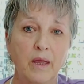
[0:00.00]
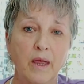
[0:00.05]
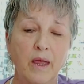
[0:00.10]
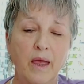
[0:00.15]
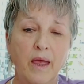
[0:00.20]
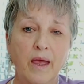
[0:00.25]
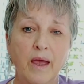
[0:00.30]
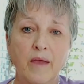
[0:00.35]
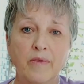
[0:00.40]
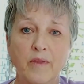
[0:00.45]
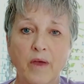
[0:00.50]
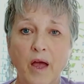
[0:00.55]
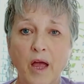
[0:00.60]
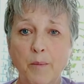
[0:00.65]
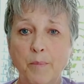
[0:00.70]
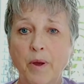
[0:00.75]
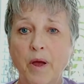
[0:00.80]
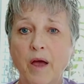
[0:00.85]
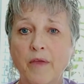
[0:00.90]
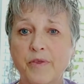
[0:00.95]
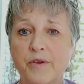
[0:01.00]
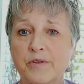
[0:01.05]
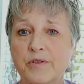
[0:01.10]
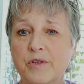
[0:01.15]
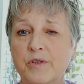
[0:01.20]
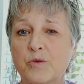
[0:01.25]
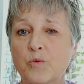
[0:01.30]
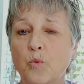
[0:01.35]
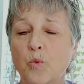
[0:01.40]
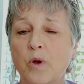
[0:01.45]
And the
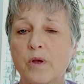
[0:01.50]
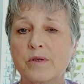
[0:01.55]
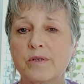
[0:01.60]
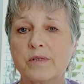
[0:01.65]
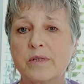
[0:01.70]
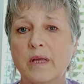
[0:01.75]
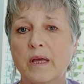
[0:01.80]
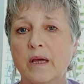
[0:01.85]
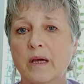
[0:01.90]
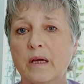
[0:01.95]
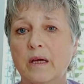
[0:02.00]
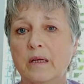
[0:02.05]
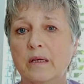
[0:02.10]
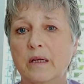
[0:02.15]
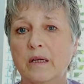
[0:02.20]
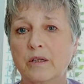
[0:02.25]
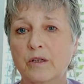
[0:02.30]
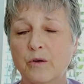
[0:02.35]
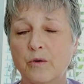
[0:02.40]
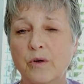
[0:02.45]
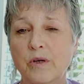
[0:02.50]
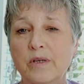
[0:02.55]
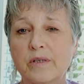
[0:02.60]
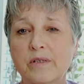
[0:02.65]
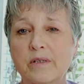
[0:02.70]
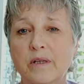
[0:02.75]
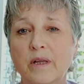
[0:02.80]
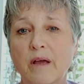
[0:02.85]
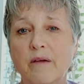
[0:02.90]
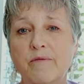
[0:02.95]
hypothesis was that
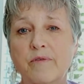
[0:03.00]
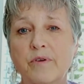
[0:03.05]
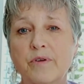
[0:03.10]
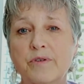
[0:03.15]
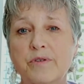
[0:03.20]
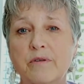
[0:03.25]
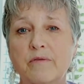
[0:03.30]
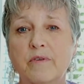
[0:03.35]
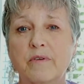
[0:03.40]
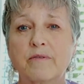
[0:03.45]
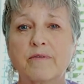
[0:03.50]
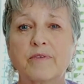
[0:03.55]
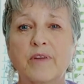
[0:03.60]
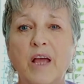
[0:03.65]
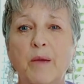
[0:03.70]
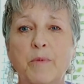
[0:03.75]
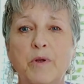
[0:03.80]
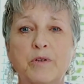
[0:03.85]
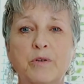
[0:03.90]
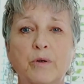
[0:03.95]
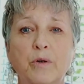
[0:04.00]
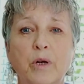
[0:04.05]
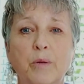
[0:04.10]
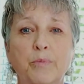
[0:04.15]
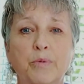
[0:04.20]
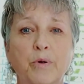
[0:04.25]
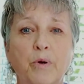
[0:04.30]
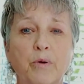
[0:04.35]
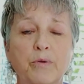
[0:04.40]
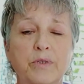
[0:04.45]
increased levels of inflammatory
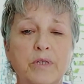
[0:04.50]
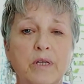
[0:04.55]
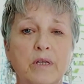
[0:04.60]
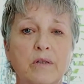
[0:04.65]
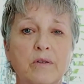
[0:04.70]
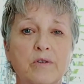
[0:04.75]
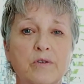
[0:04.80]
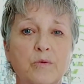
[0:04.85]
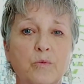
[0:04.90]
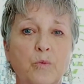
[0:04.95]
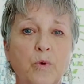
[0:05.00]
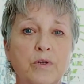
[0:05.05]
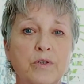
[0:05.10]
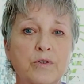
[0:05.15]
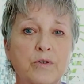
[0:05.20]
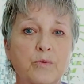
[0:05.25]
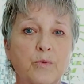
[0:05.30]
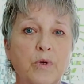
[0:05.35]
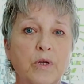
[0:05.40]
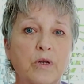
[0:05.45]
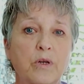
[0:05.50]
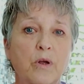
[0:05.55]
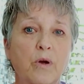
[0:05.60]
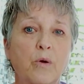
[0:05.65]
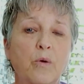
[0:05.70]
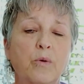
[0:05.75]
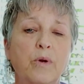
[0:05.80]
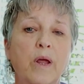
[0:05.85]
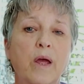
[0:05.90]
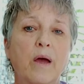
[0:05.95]
proteins, which we
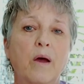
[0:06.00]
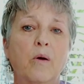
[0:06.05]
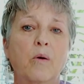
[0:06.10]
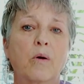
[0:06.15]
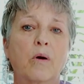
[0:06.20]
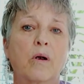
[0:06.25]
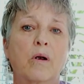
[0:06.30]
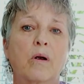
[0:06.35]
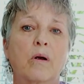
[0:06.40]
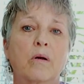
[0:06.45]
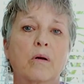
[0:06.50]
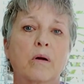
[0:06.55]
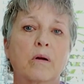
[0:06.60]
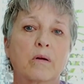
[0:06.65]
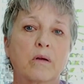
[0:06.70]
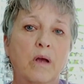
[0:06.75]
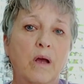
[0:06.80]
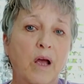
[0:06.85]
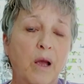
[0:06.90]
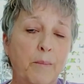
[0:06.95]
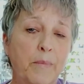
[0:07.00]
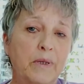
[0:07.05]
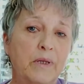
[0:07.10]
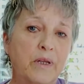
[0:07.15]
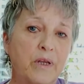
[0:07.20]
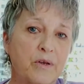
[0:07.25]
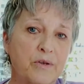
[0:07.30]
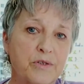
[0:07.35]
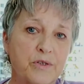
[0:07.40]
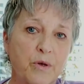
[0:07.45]
know now are
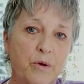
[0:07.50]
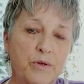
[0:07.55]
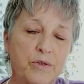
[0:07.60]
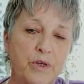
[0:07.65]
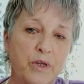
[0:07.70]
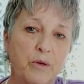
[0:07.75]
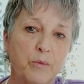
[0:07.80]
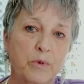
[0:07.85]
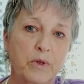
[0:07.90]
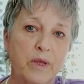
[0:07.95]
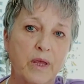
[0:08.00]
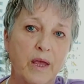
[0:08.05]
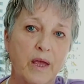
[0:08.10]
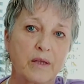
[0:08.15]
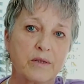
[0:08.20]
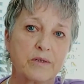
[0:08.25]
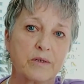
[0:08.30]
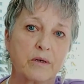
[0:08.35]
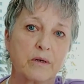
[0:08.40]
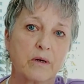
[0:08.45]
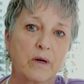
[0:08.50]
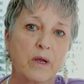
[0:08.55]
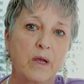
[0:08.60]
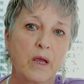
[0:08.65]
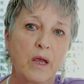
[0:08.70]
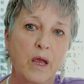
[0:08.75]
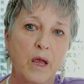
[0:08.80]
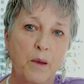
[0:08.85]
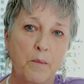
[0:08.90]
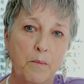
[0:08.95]
commonly associated with cancer,
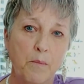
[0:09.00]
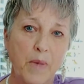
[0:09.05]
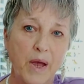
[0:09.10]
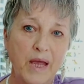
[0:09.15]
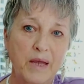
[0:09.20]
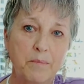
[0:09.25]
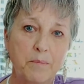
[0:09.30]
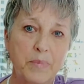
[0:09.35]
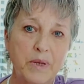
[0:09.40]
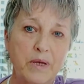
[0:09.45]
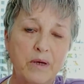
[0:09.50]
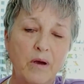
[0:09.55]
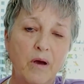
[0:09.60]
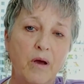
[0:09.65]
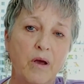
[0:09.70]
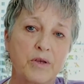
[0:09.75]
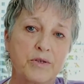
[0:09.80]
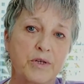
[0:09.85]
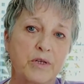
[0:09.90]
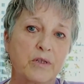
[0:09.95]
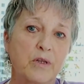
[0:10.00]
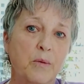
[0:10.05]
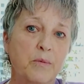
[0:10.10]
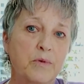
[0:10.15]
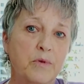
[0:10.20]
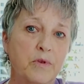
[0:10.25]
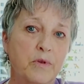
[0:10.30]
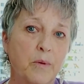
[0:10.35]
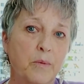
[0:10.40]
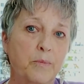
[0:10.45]
might be causing
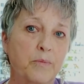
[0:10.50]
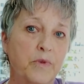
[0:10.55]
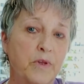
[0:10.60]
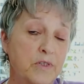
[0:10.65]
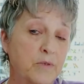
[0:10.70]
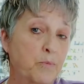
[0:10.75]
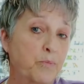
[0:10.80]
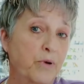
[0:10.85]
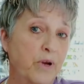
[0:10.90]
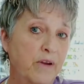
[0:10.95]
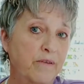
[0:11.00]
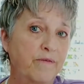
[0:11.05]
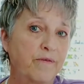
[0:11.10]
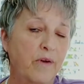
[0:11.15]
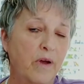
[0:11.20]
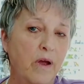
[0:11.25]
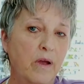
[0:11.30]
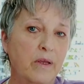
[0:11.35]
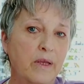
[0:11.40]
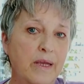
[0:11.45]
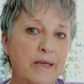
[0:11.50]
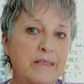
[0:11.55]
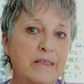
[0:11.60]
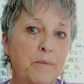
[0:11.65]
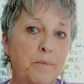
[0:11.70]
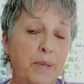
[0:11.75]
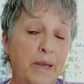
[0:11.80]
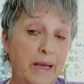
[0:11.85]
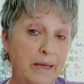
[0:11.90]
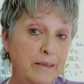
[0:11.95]
this brain fog,
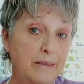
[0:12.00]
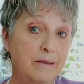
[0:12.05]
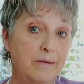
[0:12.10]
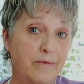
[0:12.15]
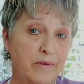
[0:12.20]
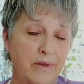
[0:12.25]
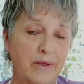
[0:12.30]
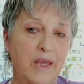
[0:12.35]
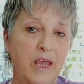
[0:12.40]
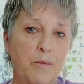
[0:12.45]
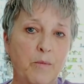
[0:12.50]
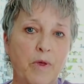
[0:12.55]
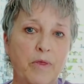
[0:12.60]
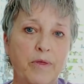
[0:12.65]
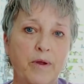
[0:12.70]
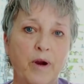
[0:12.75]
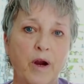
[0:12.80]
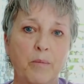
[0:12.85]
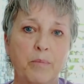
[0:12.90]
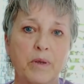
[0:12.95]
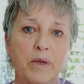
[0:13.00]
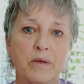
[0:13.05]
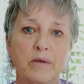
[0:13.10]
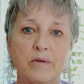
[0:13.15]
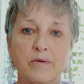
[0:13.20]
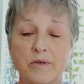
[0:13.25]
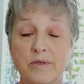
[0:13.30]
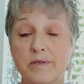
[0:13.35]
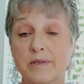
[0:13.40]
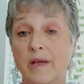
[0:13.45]
independent of the chemotherapy.
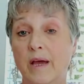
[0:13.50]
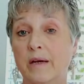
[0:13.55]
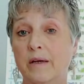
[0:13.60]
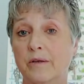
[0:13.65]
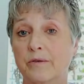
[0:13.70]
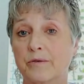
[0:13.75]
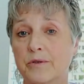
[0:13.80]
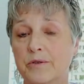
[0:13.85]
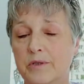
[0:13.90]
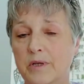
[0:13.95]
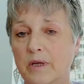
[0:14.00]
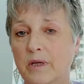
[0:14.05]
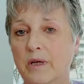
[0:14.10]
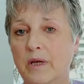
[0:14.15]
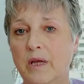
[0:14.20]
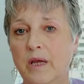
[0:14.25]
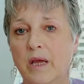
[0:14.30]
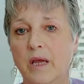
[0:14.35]
Isn't that interesting?